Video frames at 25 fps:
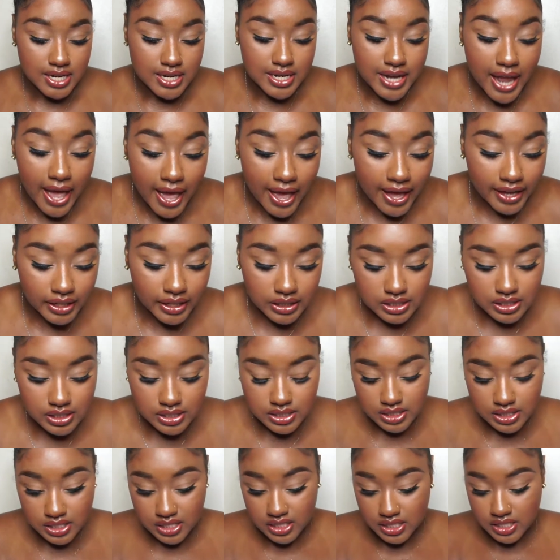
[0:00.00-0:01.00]
Next
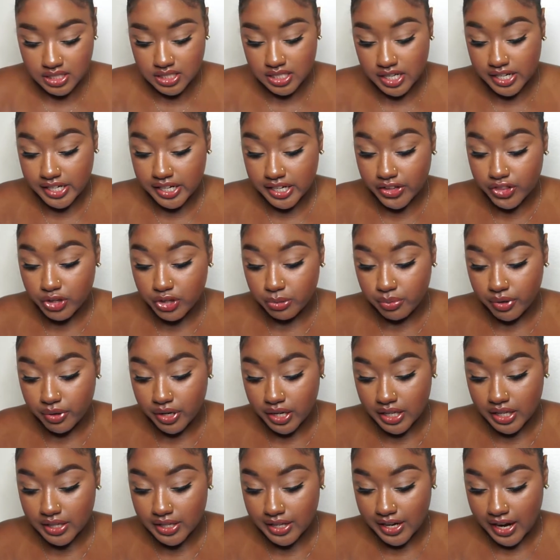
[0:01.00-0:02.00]
is another
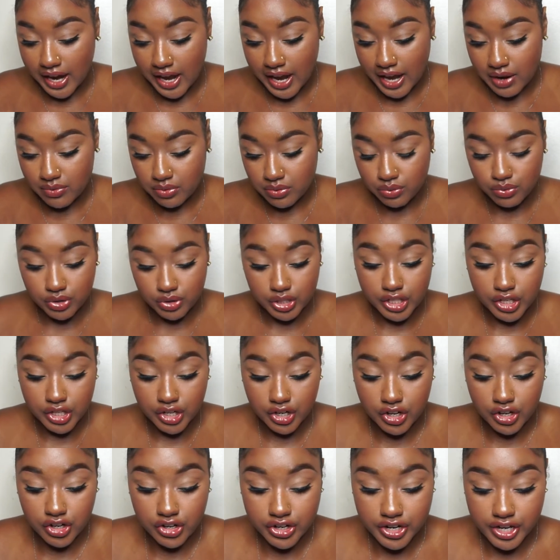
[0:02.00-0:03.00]
brand that I haven't really
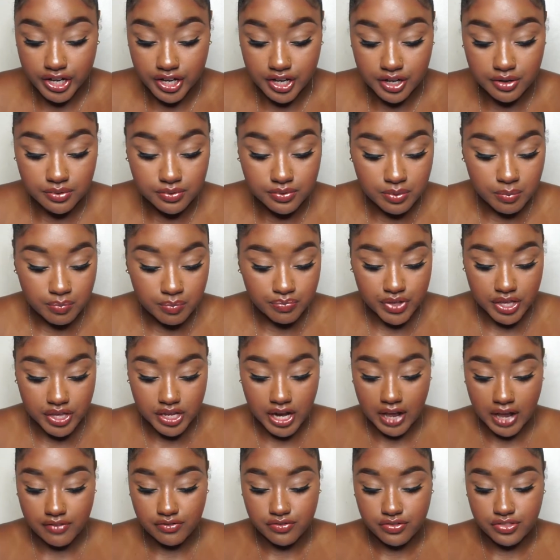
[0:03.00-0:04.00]
heard of, and
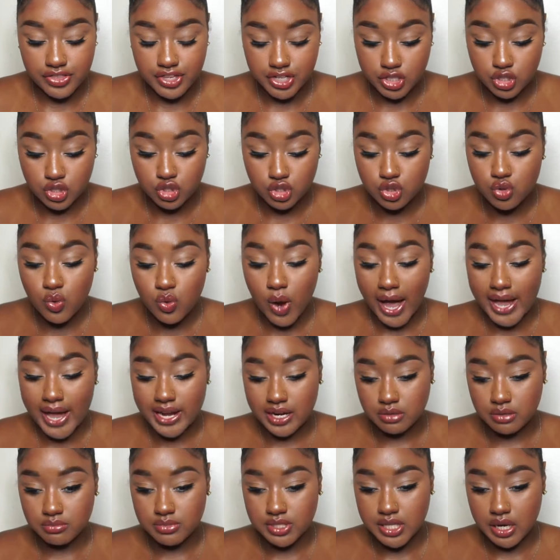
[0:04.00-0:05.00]
I, there's two
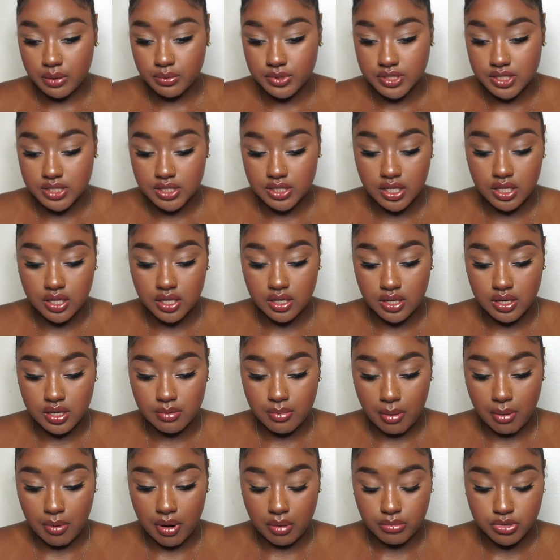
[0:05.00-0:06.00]
items that was in
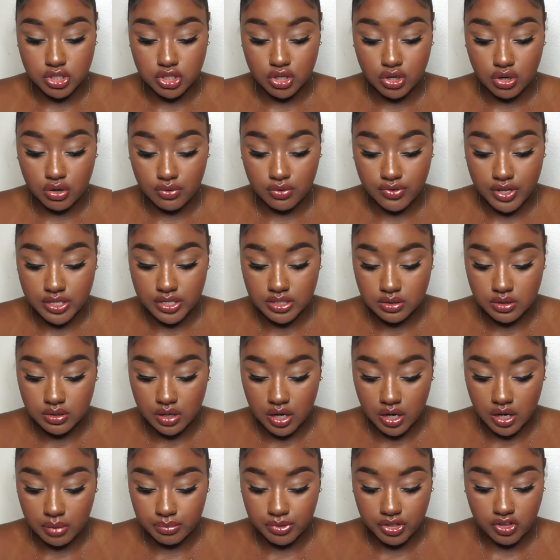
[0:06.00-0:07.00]
my mom's Curl Fest
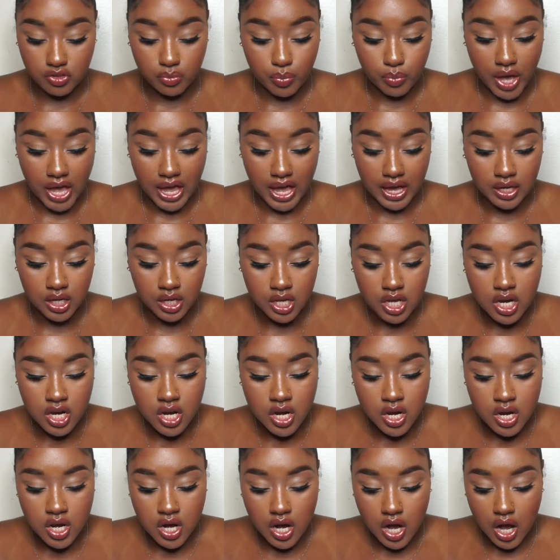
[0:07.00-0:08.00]
um, gift bag.
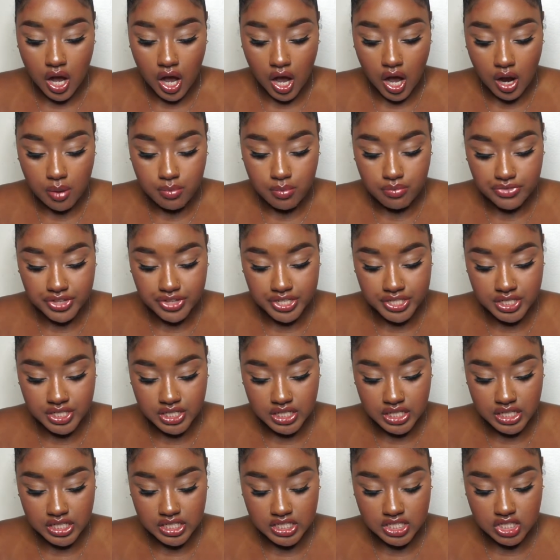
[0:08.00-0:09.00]
Um, this
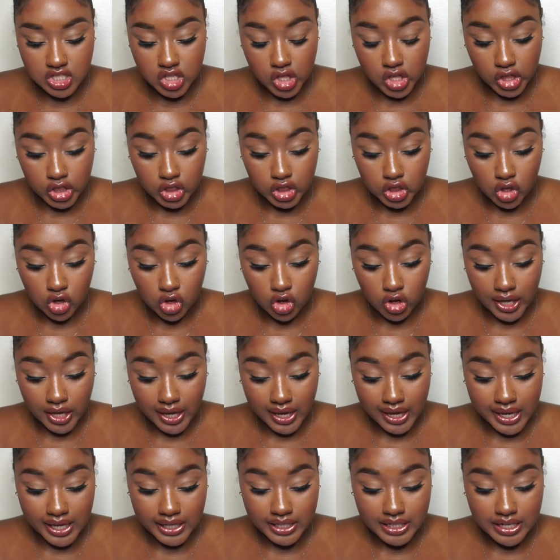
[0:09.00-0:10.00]
is the
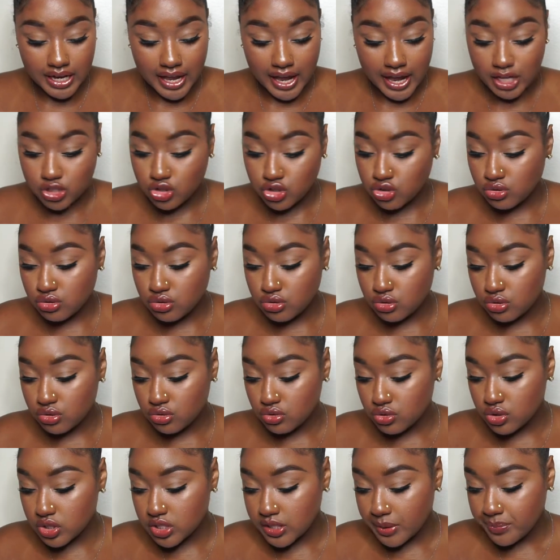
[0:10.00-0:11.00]
Long Aid
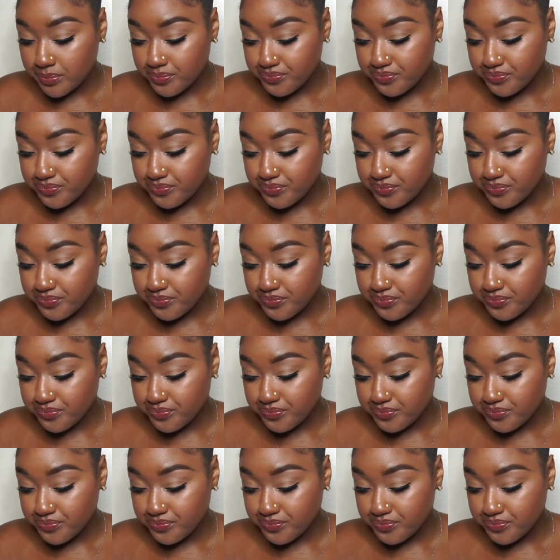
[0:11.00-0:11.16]
Naturals